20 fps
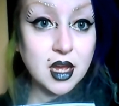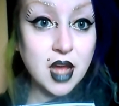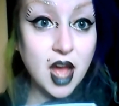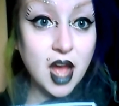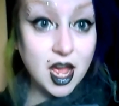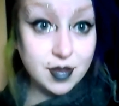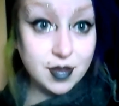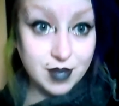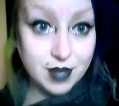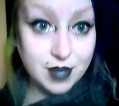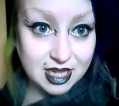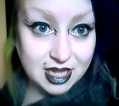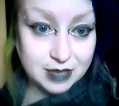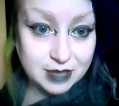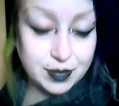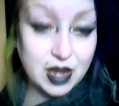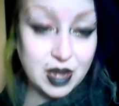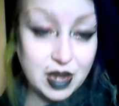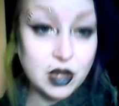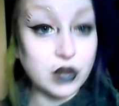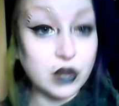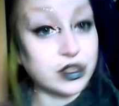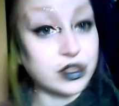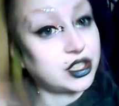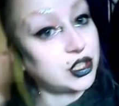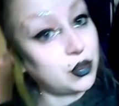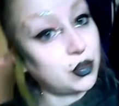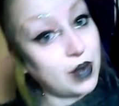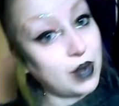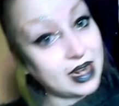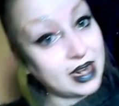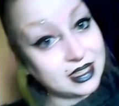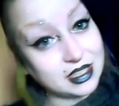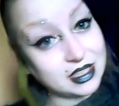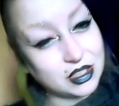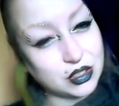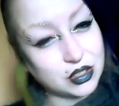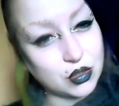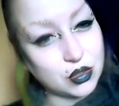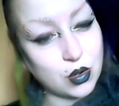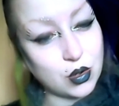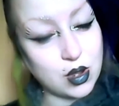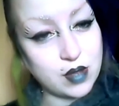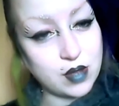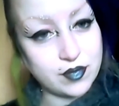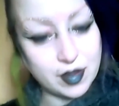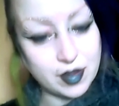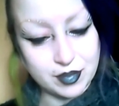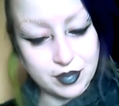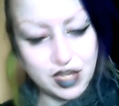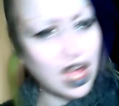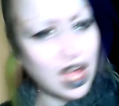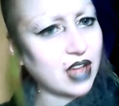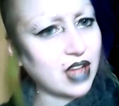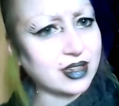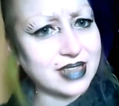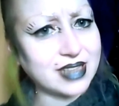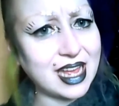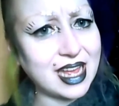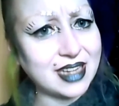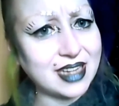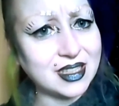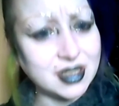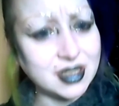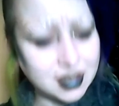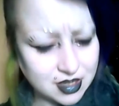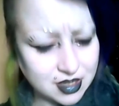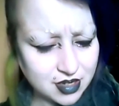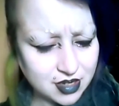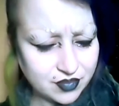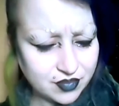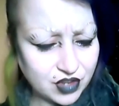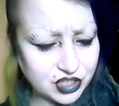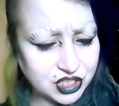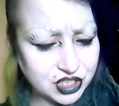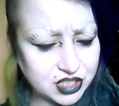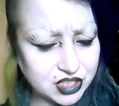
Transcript: Iron Mats, but I got the serrated sort of curled end versions